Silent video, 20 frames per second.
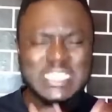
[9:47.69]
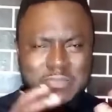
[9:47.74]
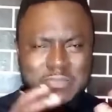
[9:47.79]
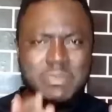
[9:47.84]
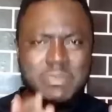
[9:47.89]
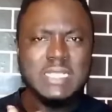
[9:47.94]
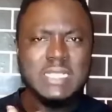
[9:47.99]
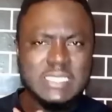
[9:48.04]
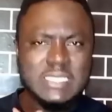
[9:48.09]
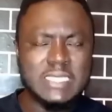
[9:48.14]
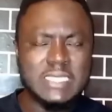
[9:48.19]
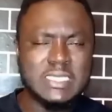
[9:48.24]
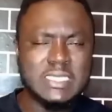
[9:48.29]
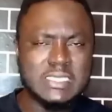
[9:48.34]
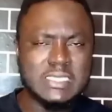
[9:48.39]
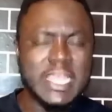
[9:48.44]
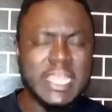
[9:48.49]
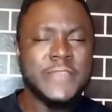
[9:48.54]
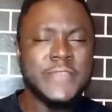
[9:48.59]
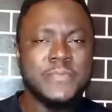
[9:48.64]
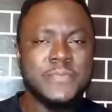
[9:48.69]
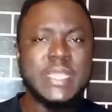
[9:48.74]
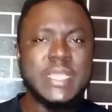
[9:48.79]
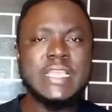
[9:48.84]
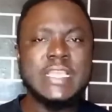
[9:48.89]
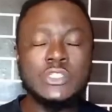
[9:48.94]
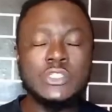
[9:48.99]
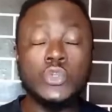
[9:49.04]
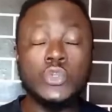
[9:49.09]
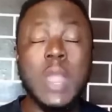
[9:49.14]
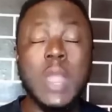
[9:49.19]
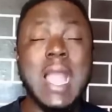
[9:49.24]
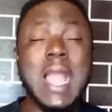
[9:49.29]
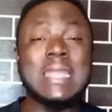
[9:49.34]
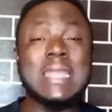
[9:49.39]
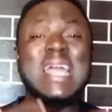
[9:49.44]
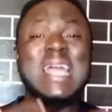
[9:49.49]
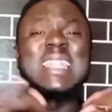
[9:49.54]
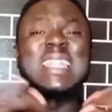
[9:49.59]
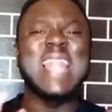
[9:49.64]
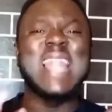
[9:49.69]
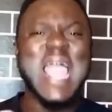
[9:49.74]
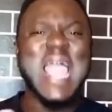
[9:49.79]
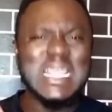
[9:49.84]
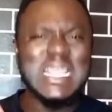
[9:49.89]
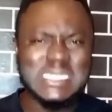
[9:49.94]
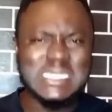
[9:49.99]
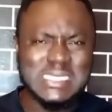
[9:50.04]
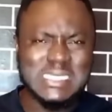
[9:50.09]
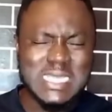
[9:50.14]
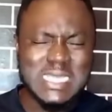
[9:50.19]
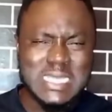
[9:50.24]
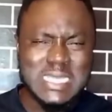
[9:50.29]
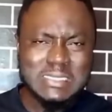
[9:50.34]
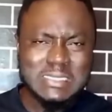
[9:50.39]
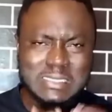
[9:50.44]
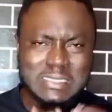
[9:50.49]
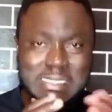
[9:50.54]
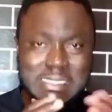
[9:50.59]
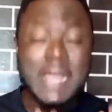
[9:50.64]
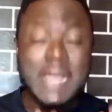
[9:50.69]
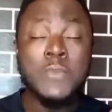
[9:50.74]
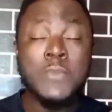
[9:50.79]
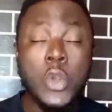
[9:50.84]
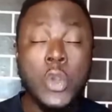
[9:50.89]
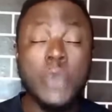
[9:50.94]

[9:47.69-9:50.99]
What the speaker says: or their character will have them do.